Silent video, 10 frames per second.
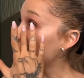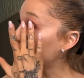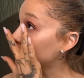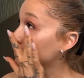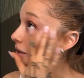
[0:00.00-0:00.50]

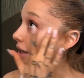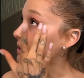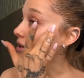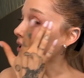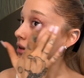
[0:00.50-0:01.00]
and
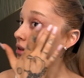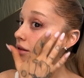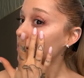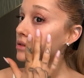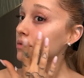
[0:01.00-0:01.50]
creates like
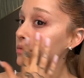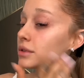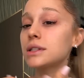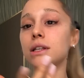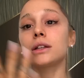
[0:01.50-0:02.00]

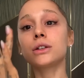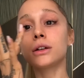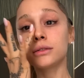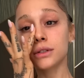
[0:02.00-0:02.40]
such a